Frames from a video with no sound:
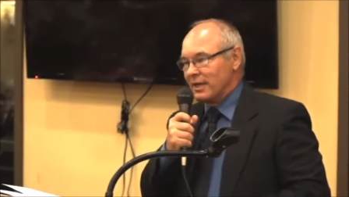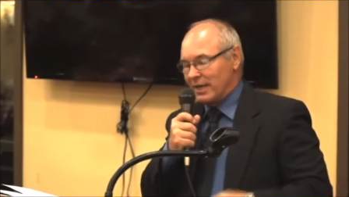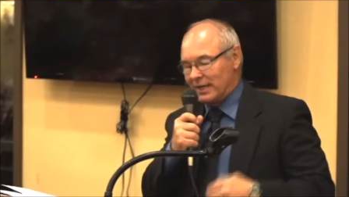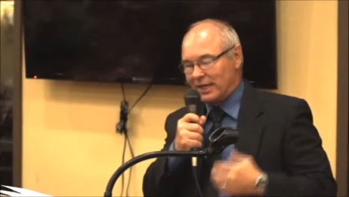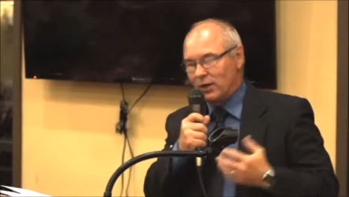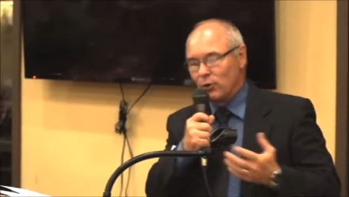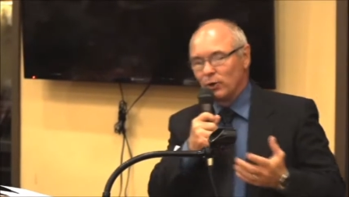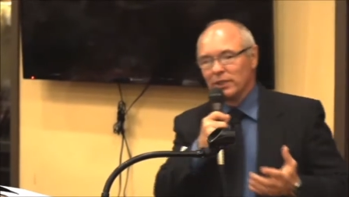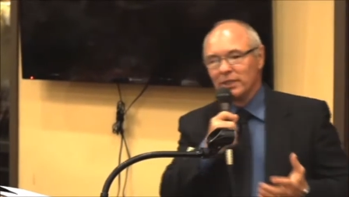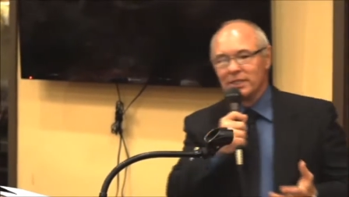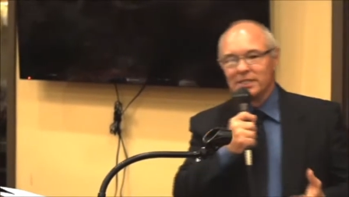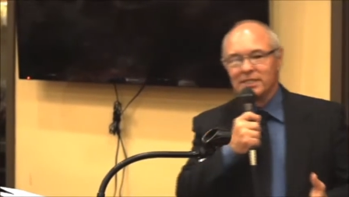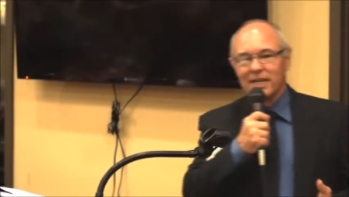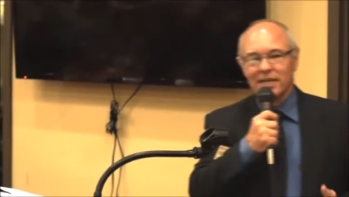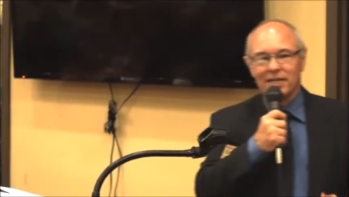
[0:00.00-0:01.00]
and I hold an
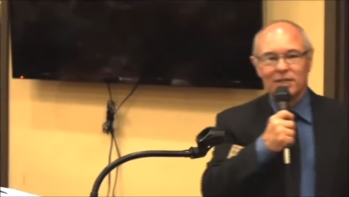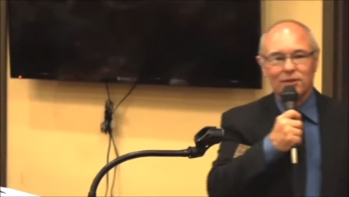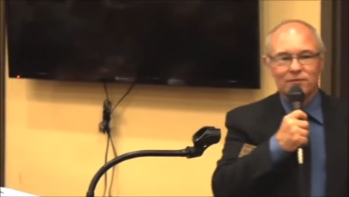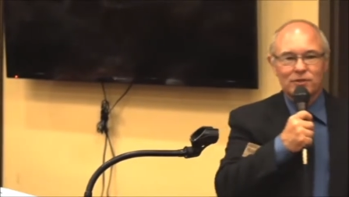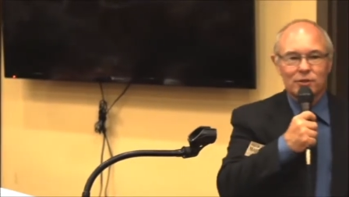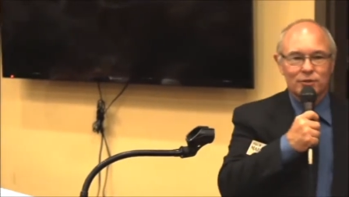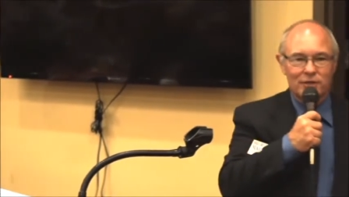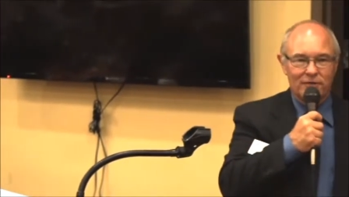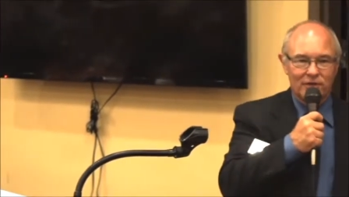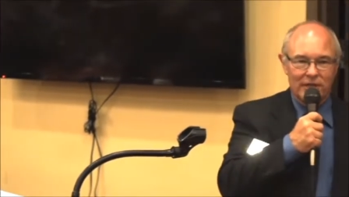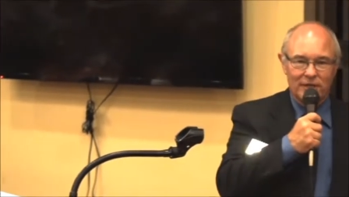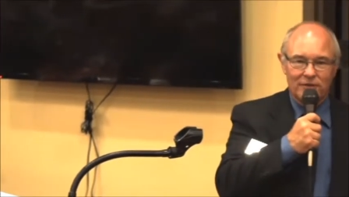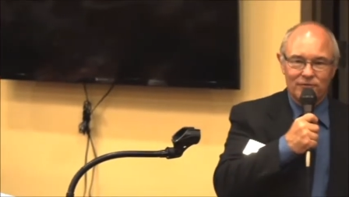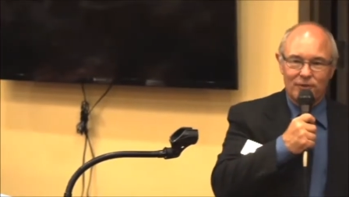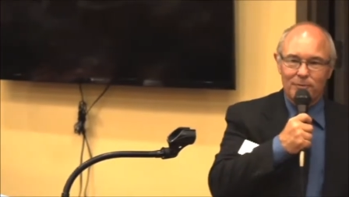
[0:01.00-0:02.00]
executive
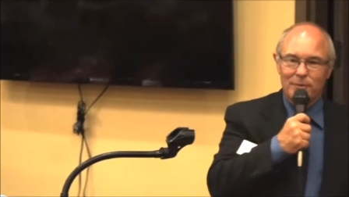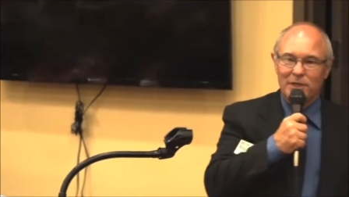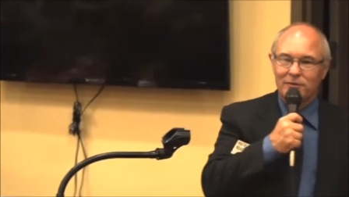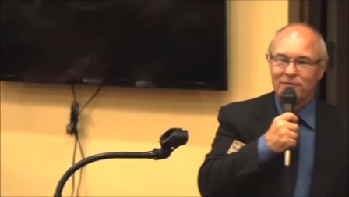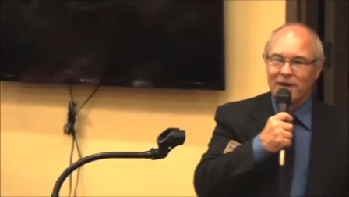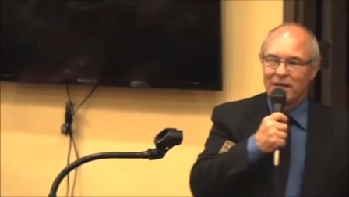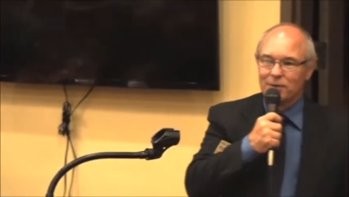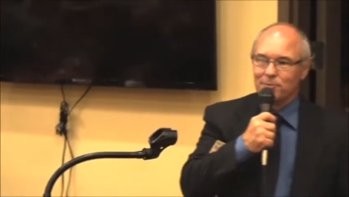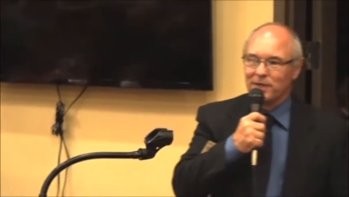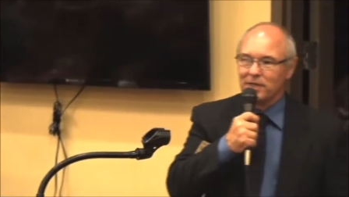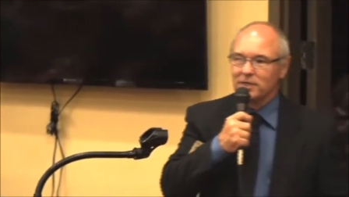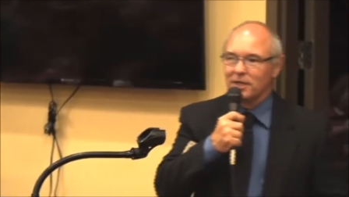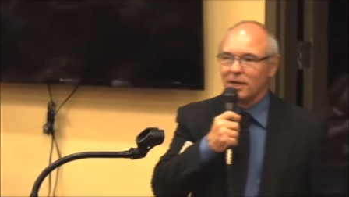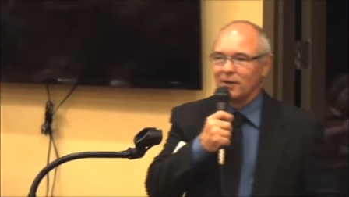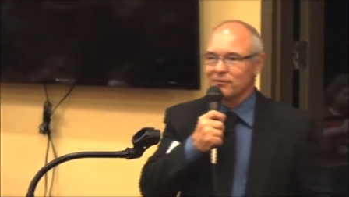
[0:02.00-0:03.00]
certificate from the Nevada
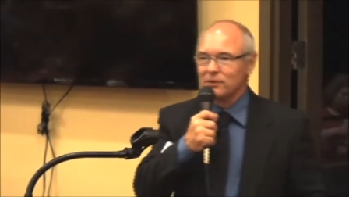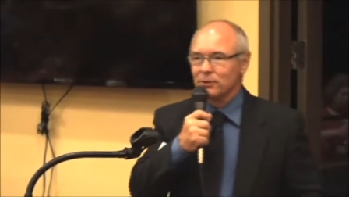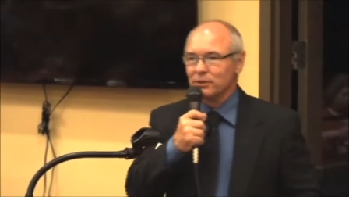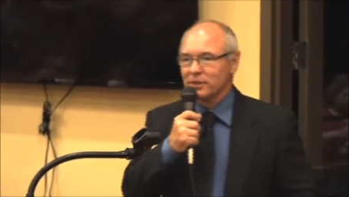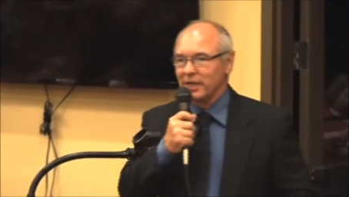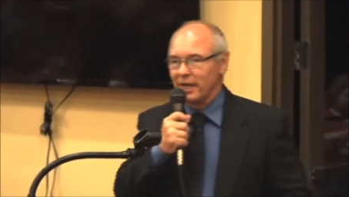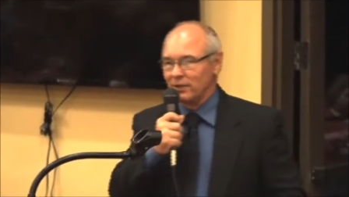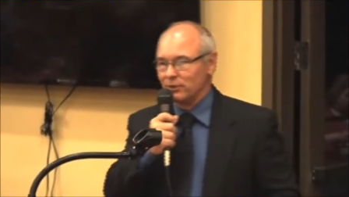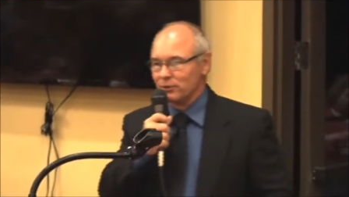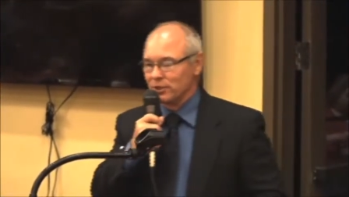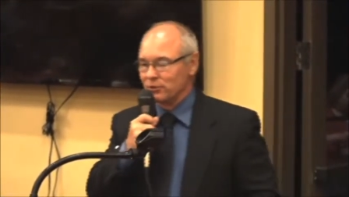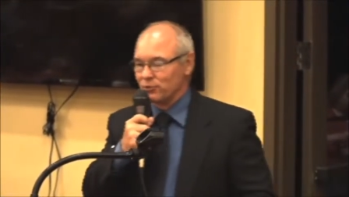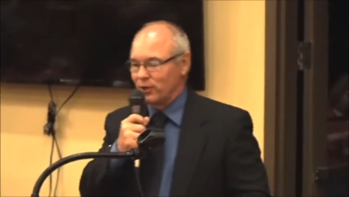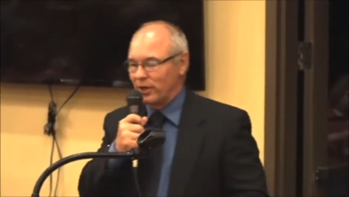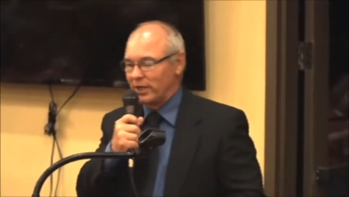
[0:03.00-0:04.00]
Peace Officer Standards
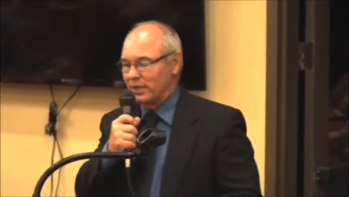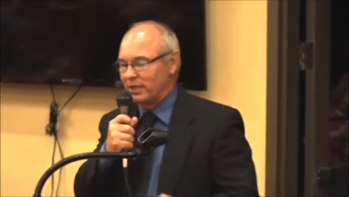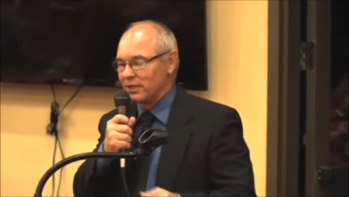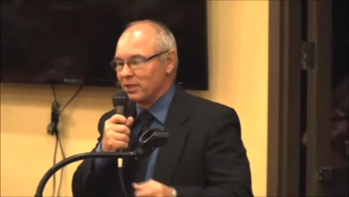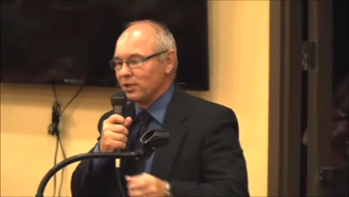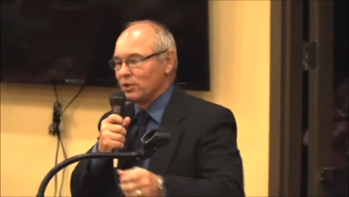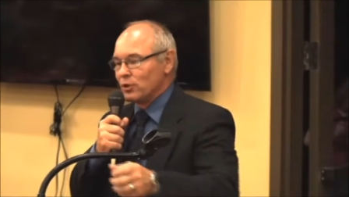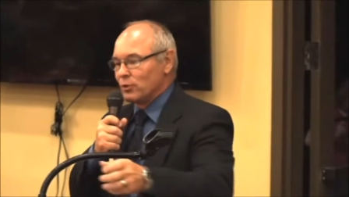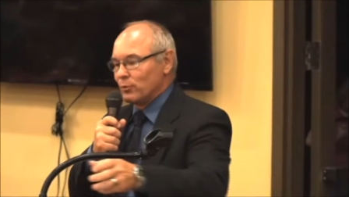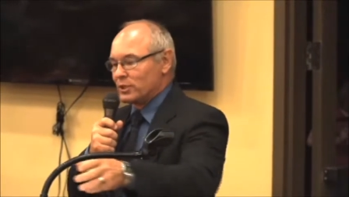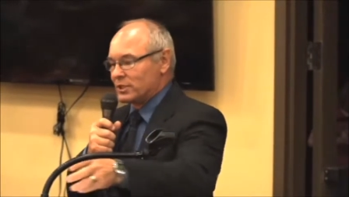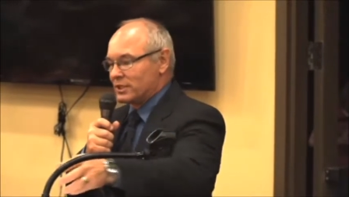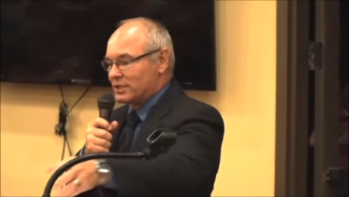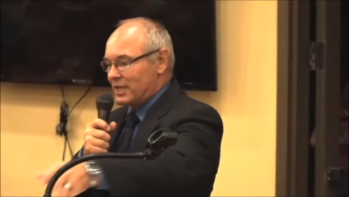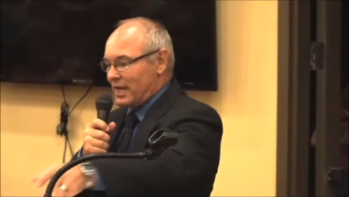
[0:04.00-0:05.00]
and Training,
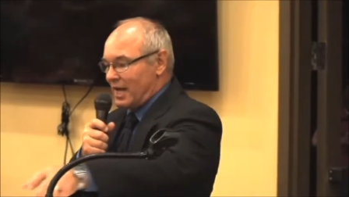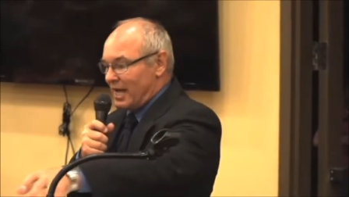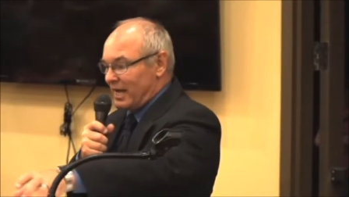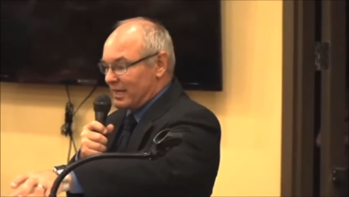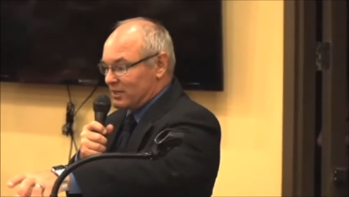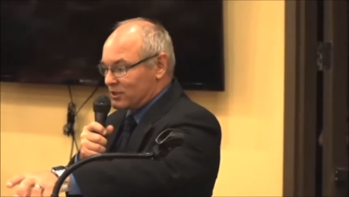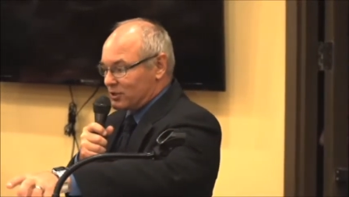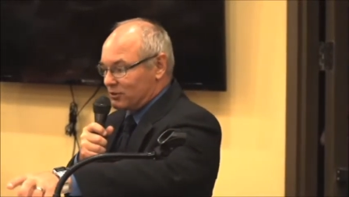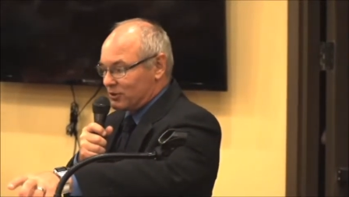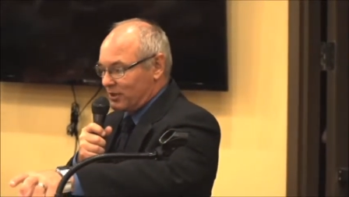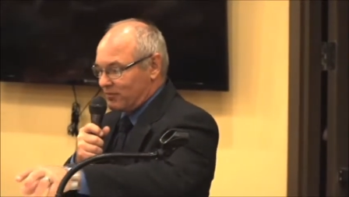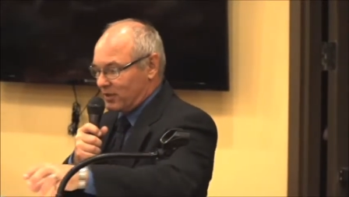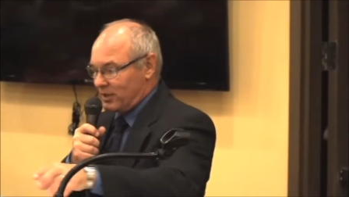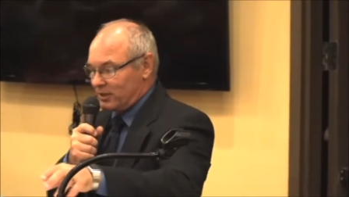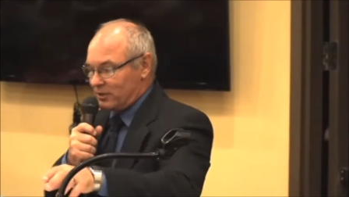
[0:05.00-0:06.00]
which is the highest
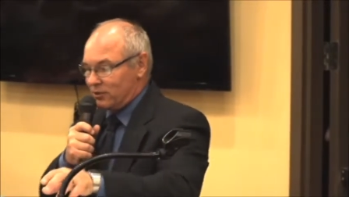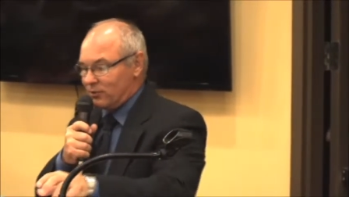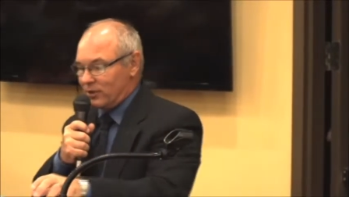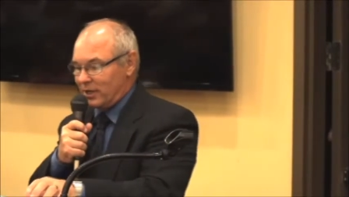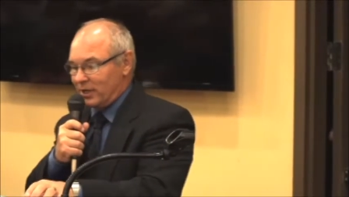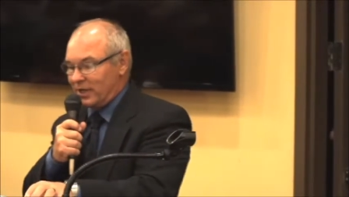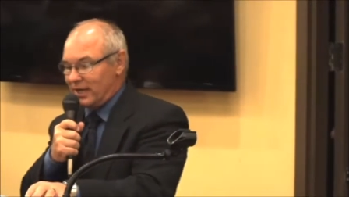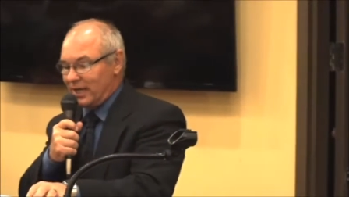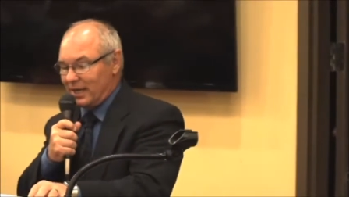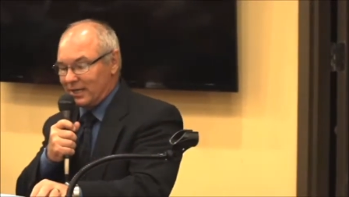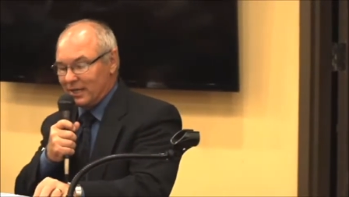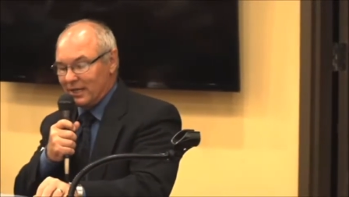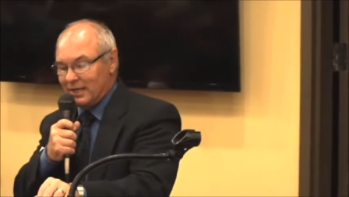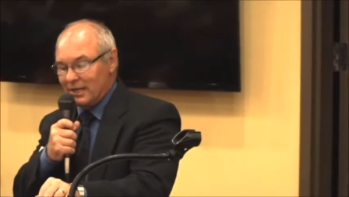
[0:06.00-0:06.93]
certificate you can get.